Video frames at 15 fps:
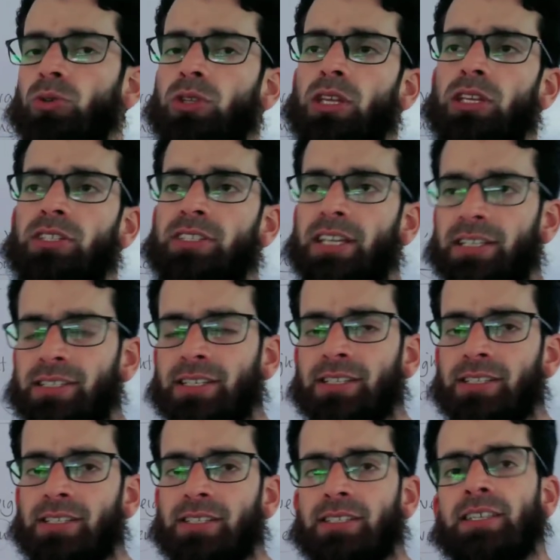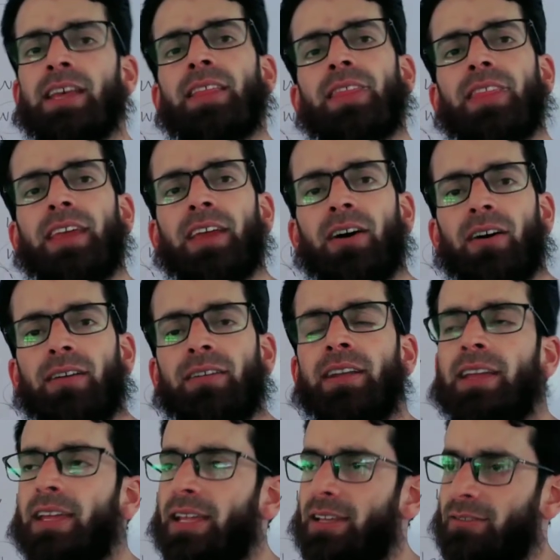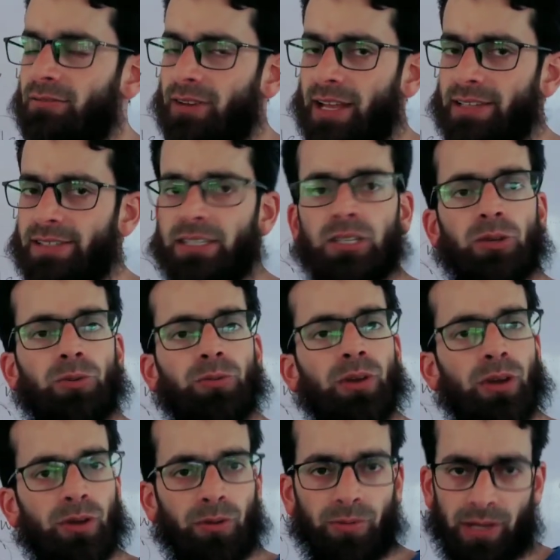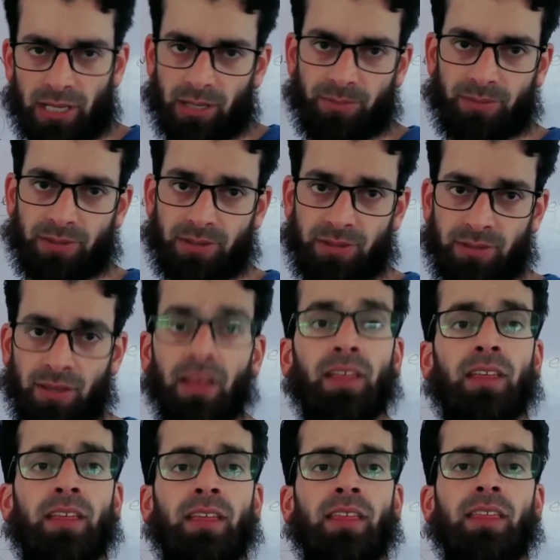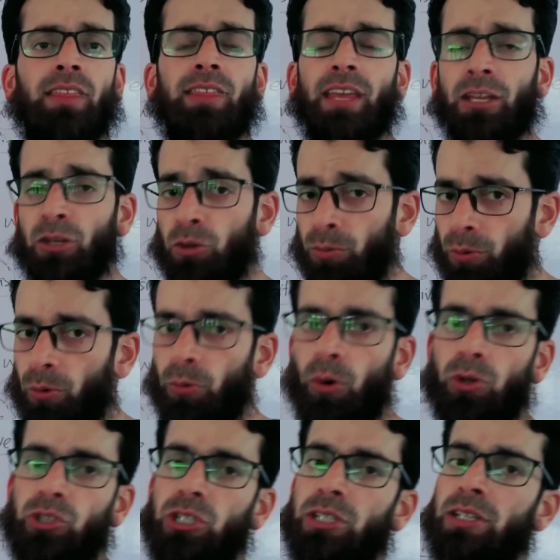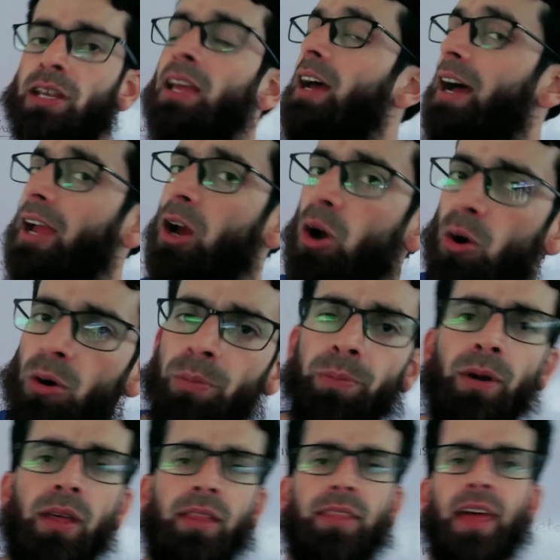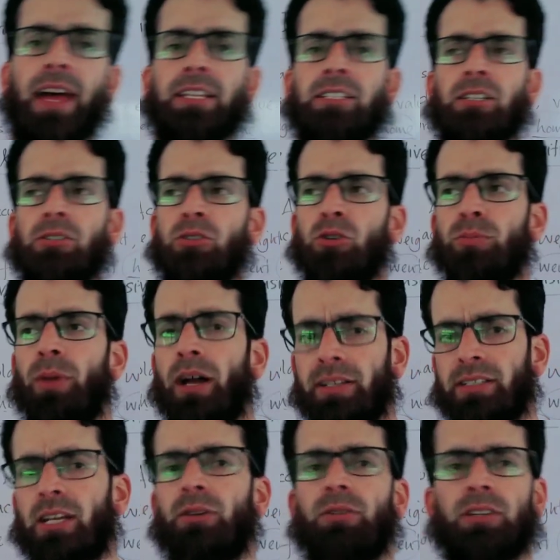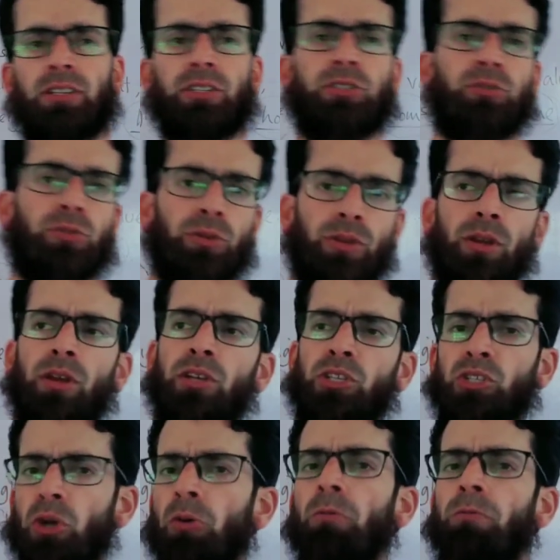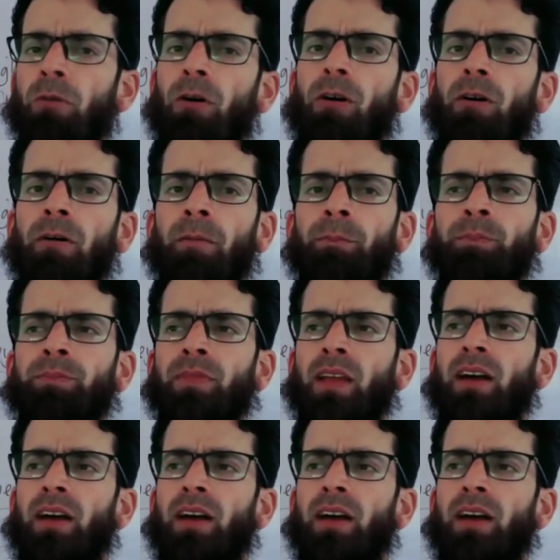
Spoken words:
these sentences, they are intransitive verbs. Thank you for watching. I hope that you might have understood so far